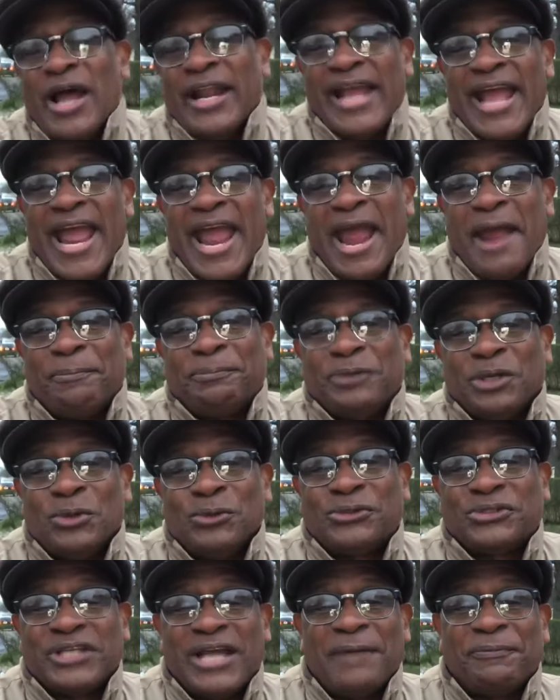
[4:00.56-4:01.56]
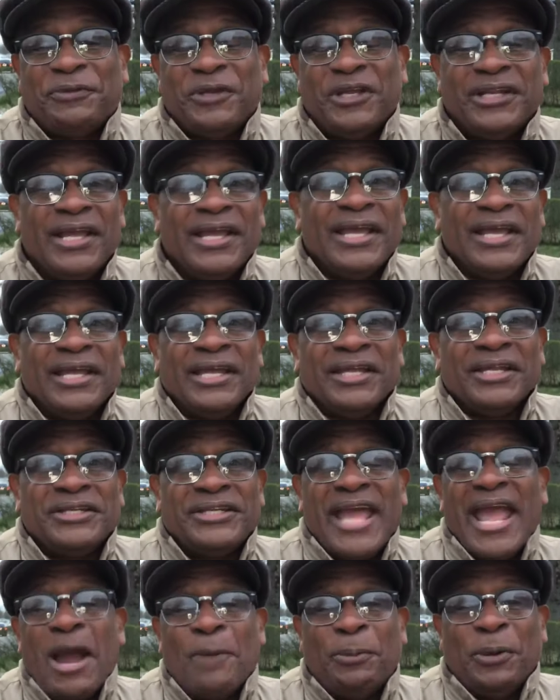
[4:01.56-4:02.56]
Arab do something,
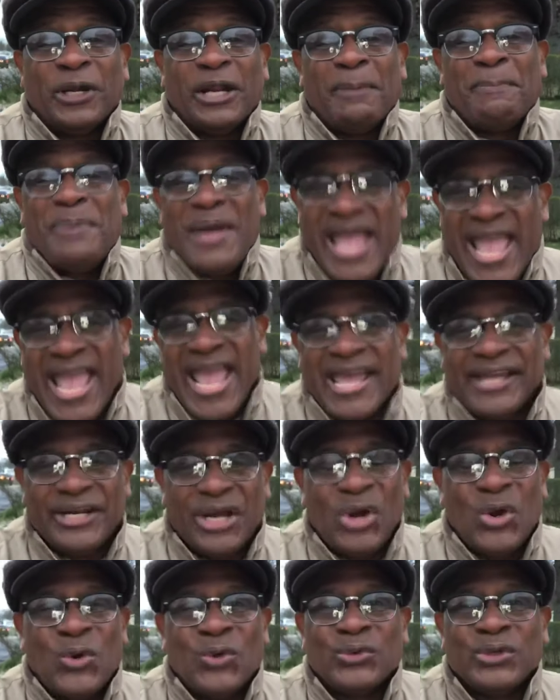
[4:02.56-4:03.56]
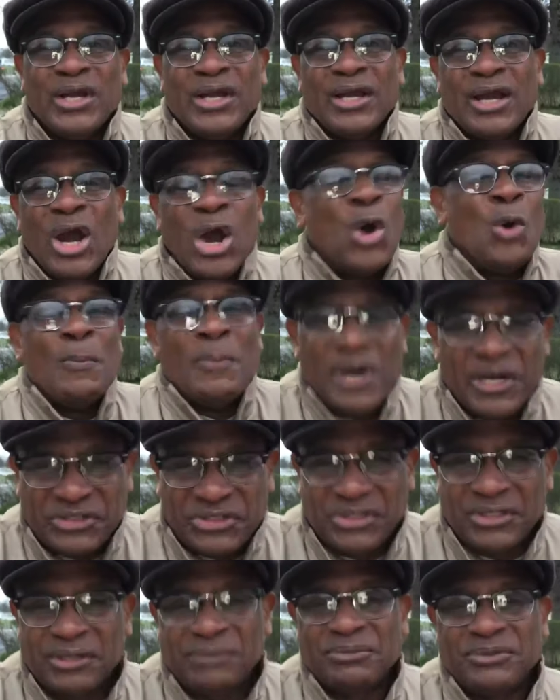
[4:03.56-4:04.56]
they'll put a ban on
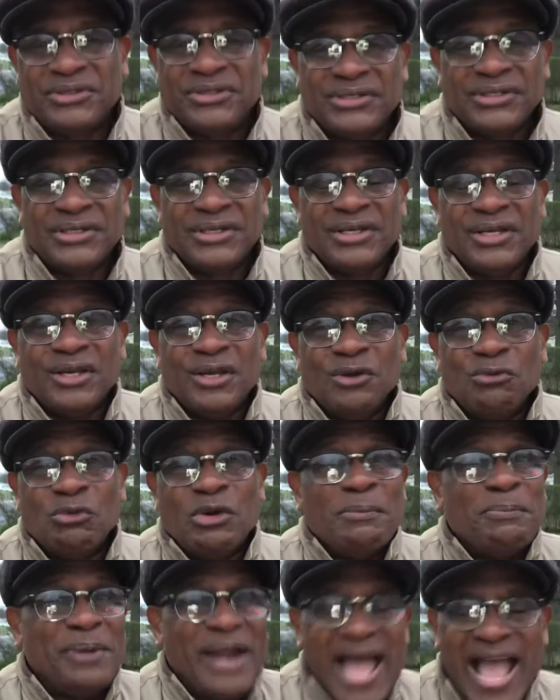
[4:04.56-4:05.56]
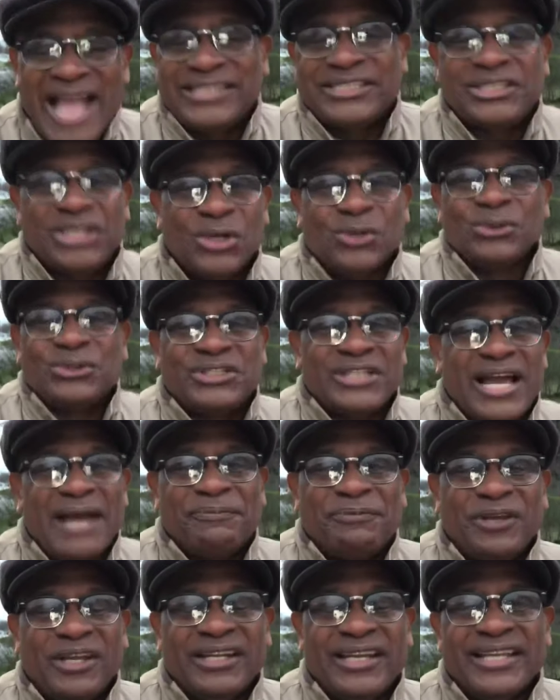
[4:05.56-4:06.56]
Muslims. When blacks do
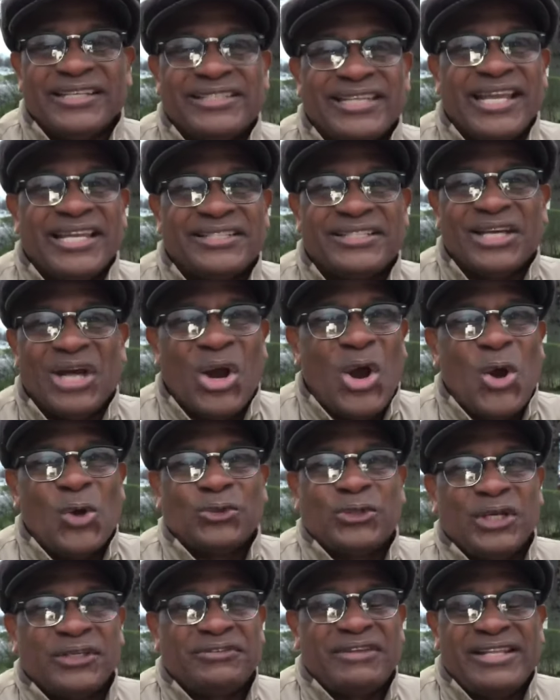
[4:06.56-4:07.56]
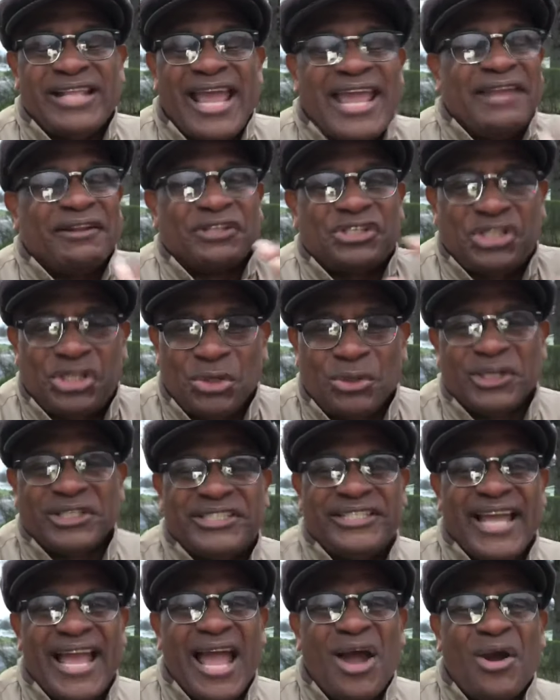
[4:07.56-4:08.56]
something, it's a whole, they either shoot us
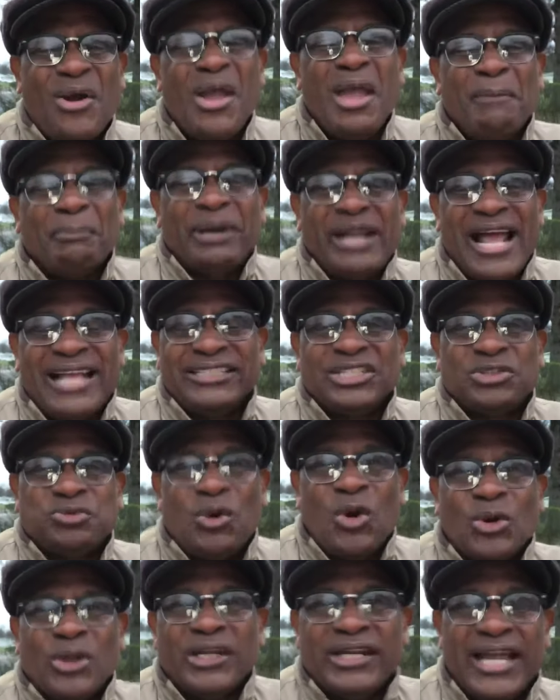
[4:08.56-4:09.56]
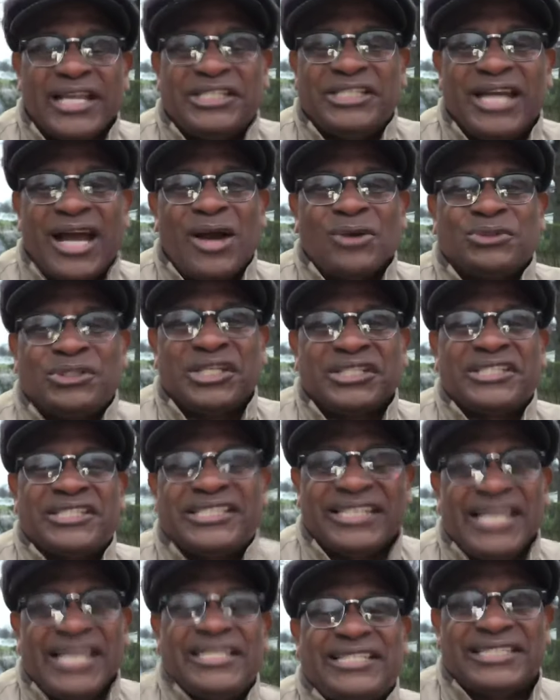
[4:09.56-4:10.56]
down. But I just want to let y'all just
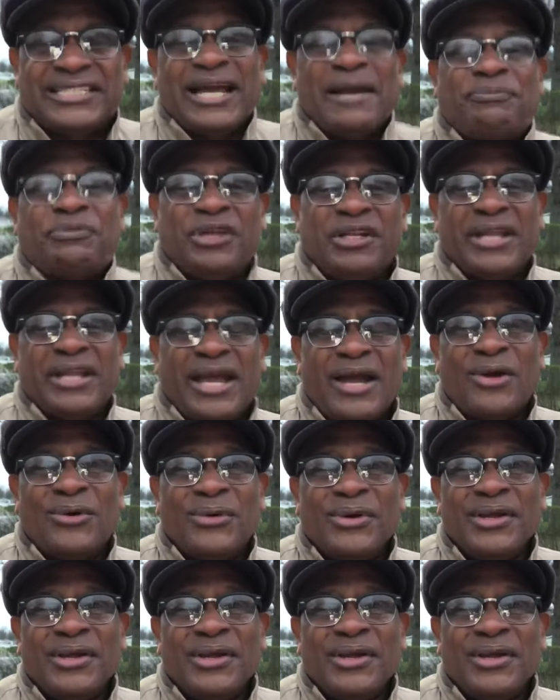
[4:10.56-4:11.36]
see something now.